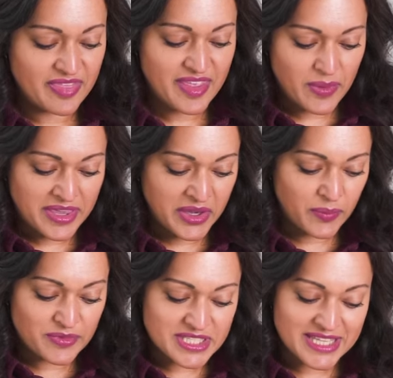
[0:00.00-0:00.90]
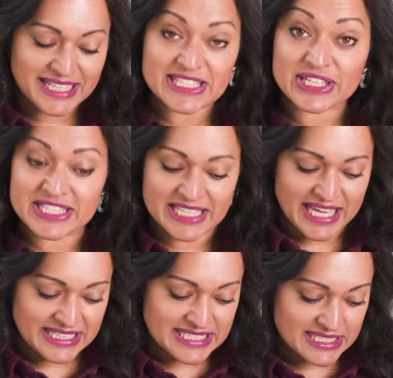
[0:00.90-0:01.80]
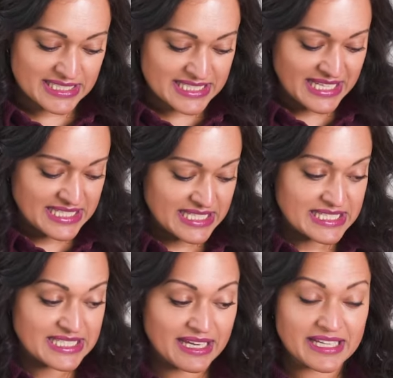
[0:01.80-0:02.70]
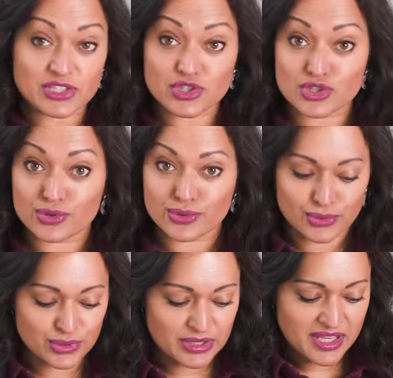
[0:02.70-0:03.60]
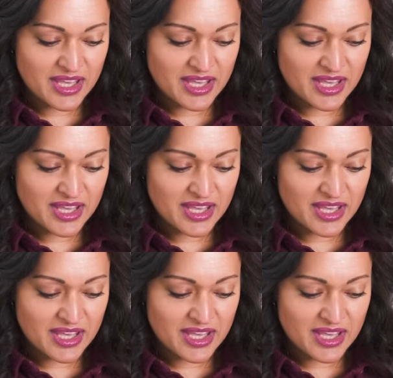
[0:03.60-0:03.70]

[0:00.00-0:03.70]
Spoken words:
There we go. So that's going to get set aside to cool.